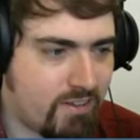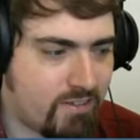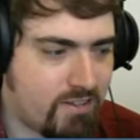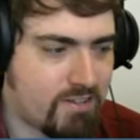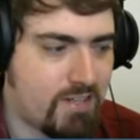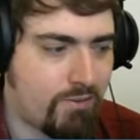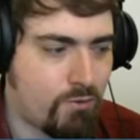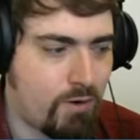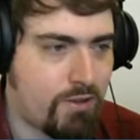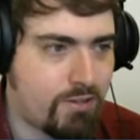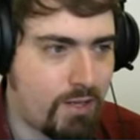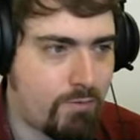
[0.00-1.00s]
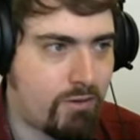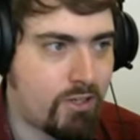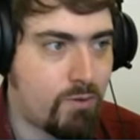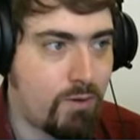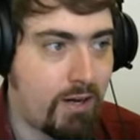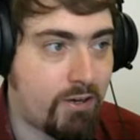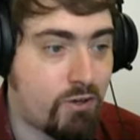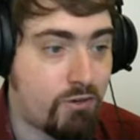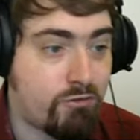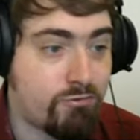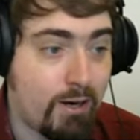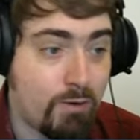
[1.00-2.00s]
Doesn't have quite the same ring to it, and
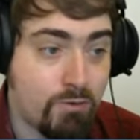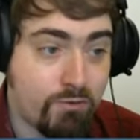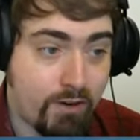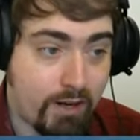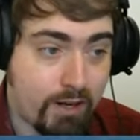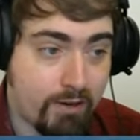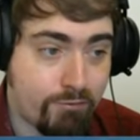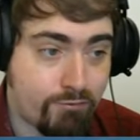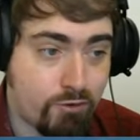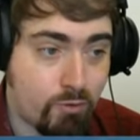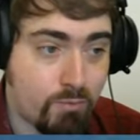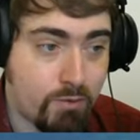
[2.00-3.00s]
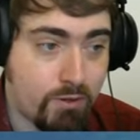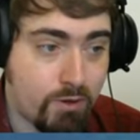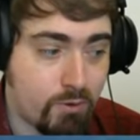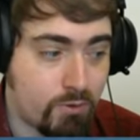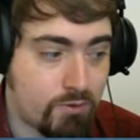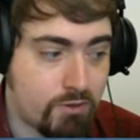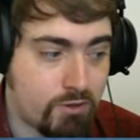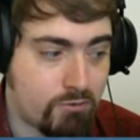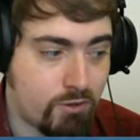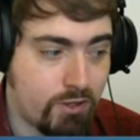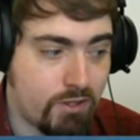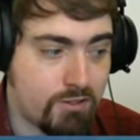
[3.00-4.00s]
good ground fire from those
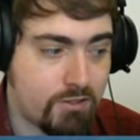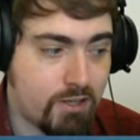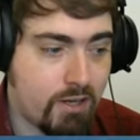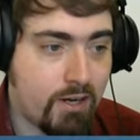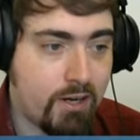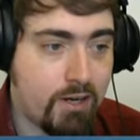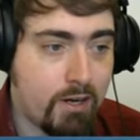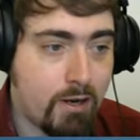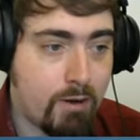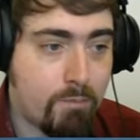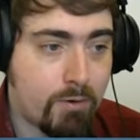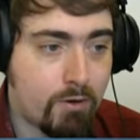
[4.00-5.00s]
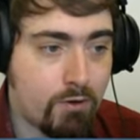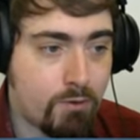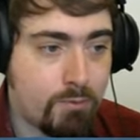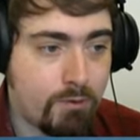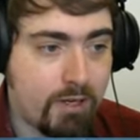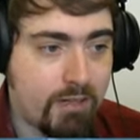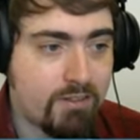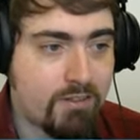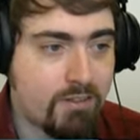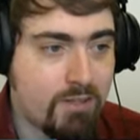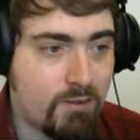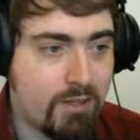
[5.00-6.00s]
destroyers, because
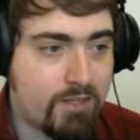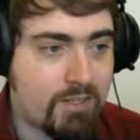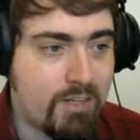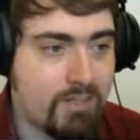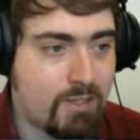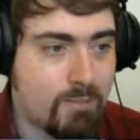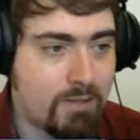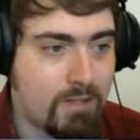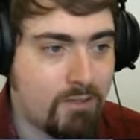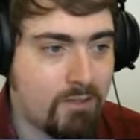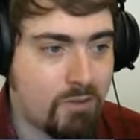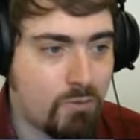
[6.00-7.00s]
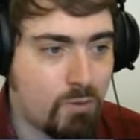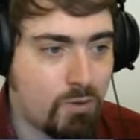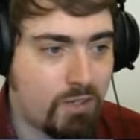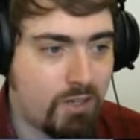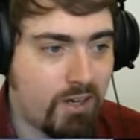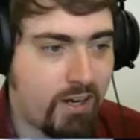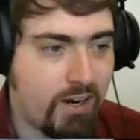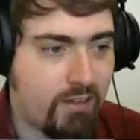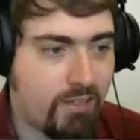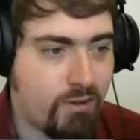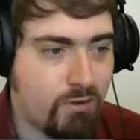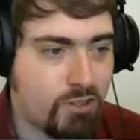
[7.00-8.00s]
Bodexius is only a teensy bit under the water,
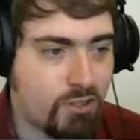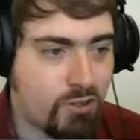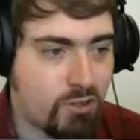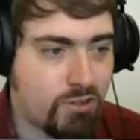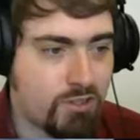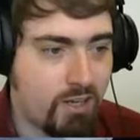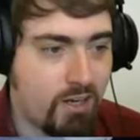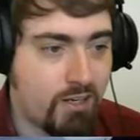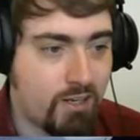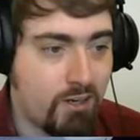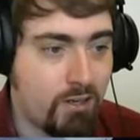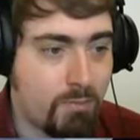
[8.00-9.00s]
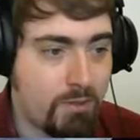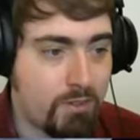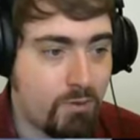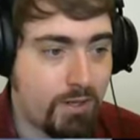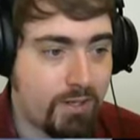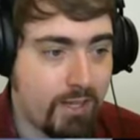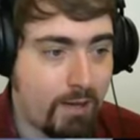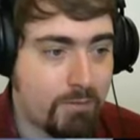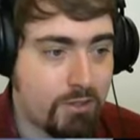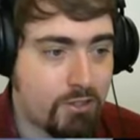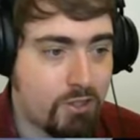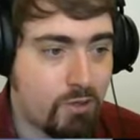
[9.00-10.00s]
and those shots are gonna be doing
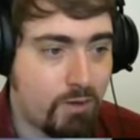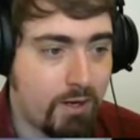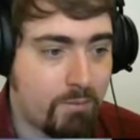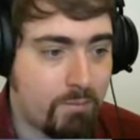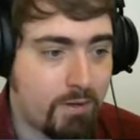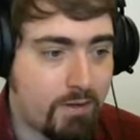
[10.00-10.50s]
damage to him.